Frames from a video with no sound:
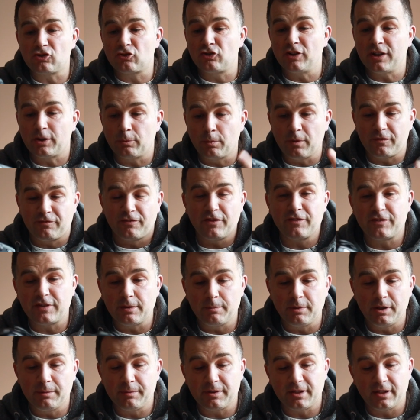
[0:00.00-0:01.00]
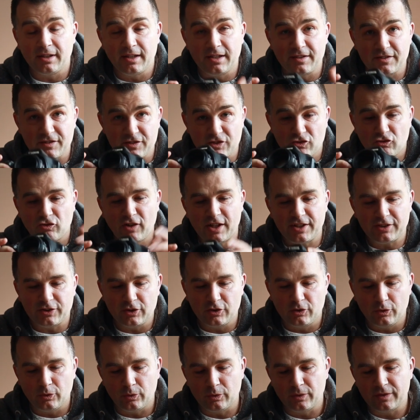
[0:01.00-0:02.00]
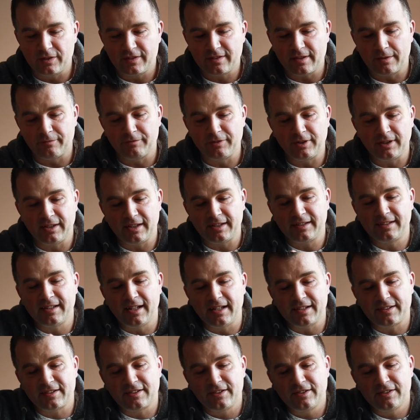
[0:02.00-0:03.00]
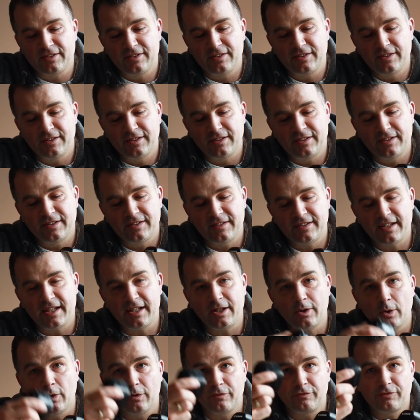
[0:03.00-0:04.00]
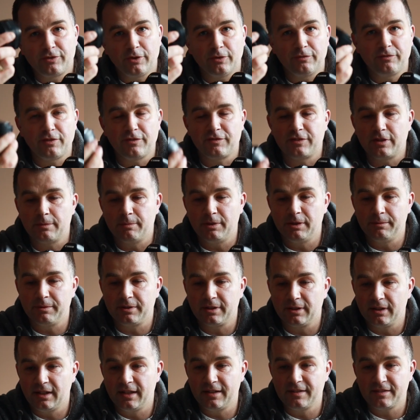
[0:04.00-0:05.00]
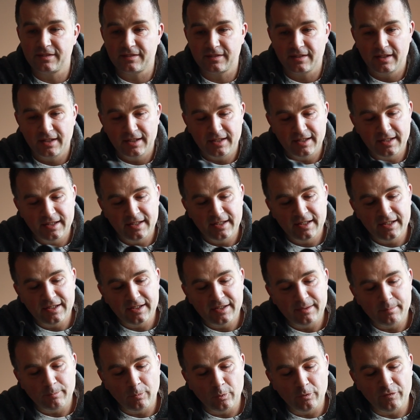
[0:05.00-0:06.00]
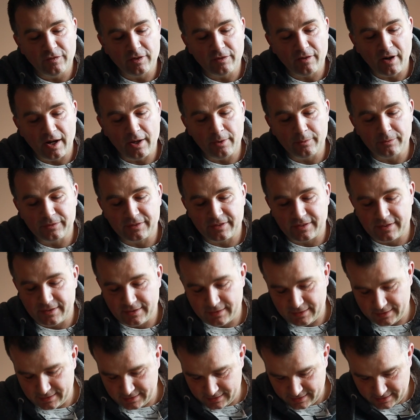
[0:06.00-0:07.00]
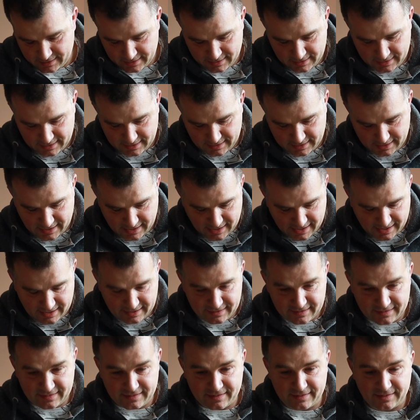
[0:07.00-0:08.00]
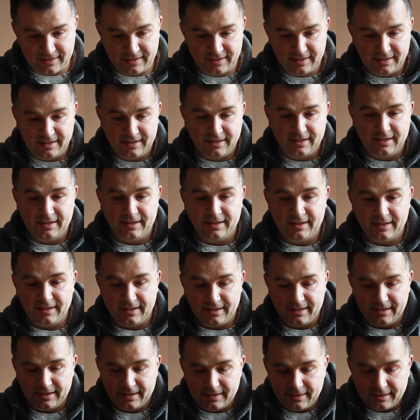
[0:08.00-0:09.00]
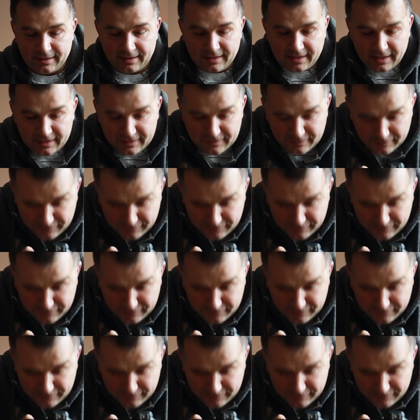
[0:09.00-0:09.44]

trick with 50mm lens, try to do something like that. Take off your 50mm lens, move around and get